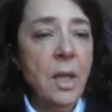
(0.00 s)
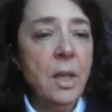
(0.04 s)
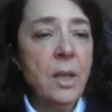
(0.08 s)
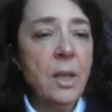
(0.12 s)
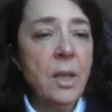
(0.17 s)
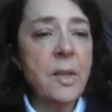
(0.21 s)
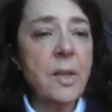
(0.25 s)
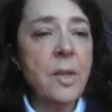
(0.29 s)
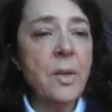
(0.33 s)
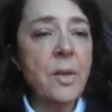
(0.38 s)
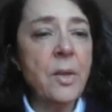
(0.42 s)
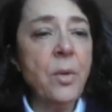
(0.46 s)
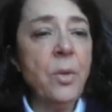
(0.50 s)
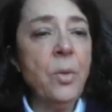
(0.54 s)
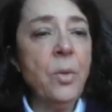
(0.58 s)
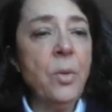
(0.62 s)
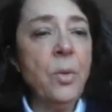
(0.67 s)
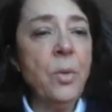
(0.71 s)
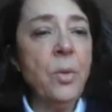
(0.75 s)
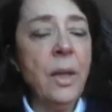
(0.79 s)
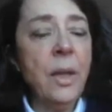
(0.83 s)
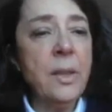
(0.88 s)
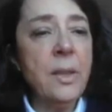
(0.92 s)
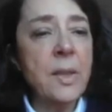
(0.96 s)
So
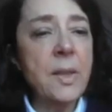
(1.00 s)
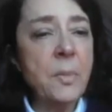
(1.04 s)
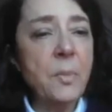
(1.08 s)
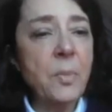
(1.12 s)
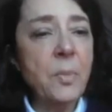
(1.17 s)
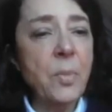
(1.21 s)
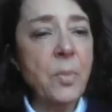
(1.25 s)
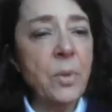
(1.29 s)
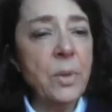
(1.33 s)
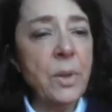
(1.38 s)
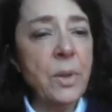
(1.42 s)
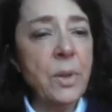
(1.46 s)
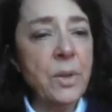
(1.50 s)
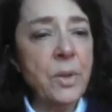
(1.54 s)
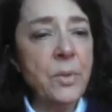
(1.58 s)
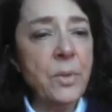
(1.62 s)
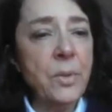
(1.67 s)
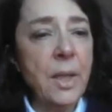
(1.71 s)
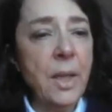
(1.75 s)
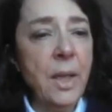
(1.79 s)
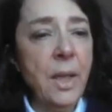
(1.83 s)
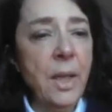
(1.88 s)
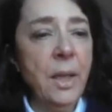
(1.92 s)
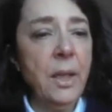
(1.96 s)
it is important to
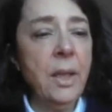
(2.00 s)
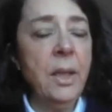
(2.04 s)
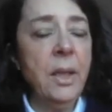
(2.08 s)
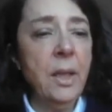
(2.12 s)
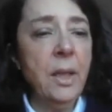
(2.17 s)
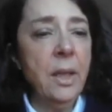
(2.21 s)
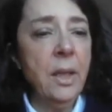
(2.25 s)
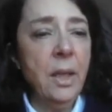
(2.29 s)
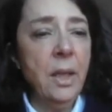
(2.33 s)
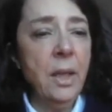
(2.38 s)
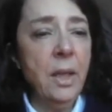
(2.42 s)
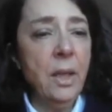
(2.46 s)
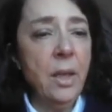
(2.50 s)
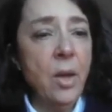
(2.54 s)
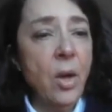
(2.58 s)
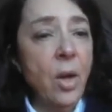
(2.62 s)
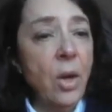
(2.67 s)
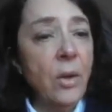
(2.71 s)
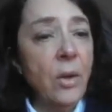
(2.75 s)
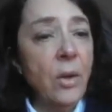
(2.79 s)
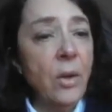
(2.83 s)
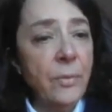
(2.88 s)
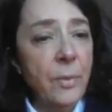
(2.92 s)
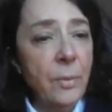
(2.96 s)
take
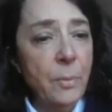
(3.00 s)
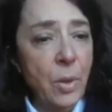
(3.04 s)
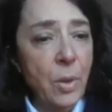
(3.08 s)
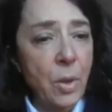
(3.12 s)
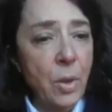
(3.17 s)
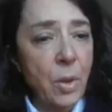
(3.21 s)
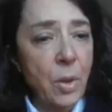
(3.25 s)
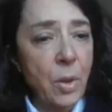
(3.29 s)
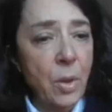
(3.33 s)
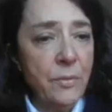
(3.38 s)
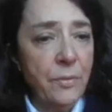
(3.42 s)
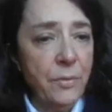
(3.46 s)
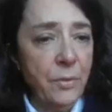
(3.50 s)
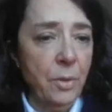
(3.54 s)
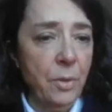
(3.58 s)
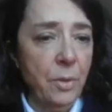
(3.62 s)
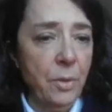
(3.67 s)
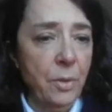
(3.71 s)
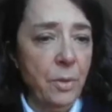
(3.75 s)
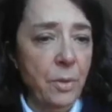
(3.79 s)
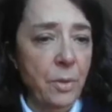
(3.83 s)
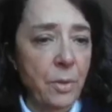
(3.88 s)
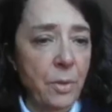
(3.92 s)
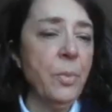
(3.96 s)
enough blocks from
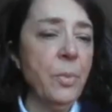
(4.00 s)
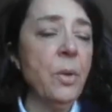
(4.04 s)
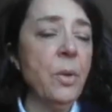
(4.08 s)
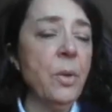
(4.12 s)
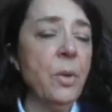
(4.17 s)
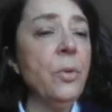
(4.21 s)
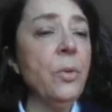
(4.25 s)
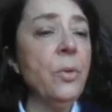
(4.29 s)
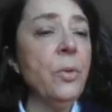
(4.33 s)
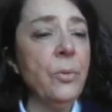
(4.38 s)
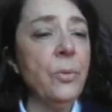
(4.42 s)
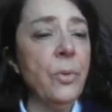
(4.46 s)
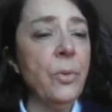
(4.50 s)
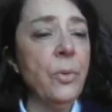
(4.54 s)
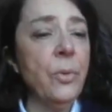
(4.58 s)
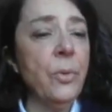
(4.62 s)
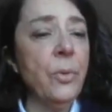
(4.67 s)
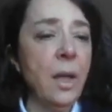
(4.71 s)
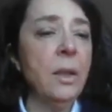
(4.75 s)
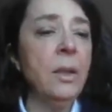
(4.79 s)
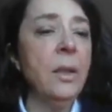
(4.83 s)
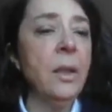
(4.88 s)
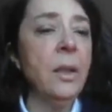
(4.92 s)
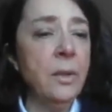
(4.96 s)
the upper lobe
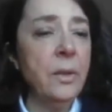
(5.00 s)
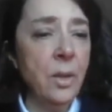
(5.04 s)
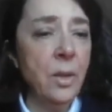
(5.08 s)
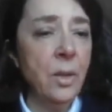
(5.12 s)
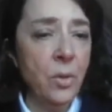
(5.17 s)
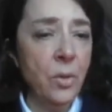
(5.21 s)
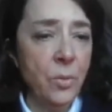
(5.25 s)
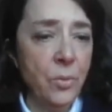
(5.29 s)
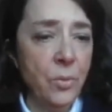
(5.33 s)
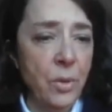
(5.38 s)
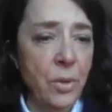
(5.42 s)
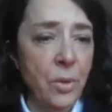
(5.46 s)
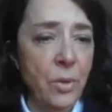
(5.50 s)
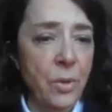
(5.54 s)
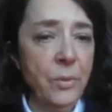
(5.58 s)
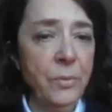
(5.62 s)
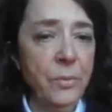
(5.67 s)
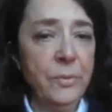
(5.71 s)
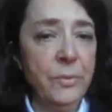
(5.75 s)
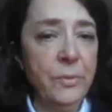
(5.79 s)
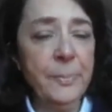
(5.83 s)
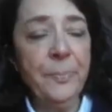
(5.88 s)
and the lower lobe.